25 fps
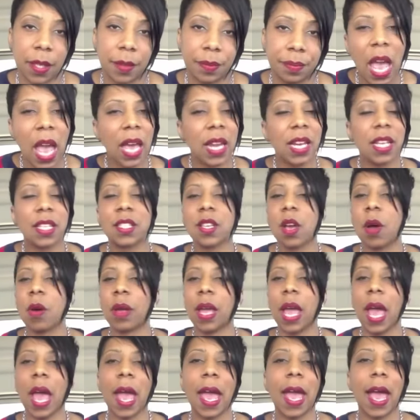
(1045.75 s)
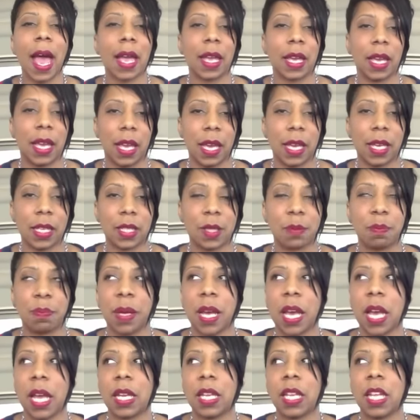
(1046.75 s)
And it's okay, I guess,
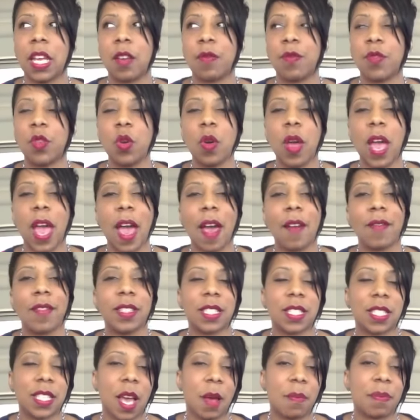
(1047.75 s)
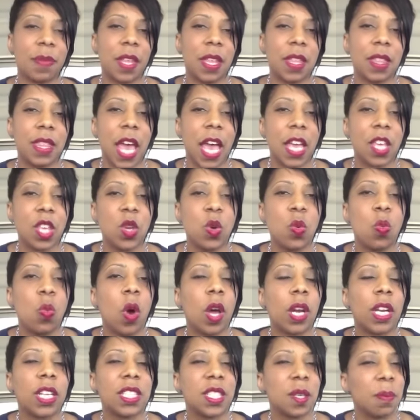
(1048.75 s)
but if you having something that you
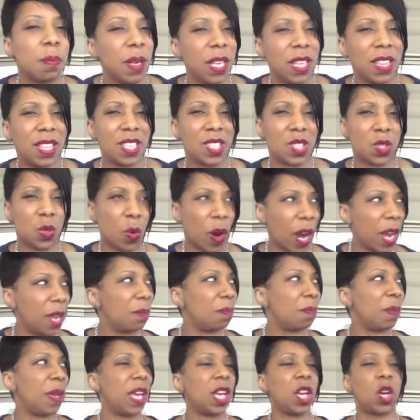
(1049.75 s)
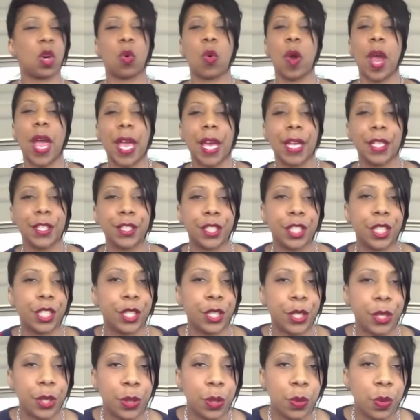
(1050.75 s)
want it to be this great big grand to
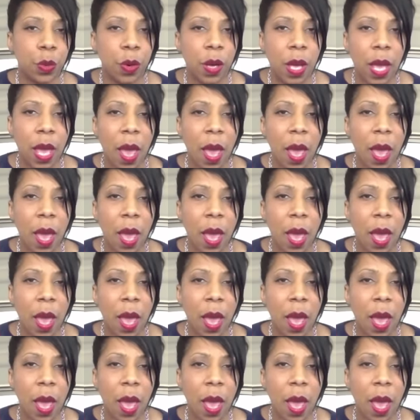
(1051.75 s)
do,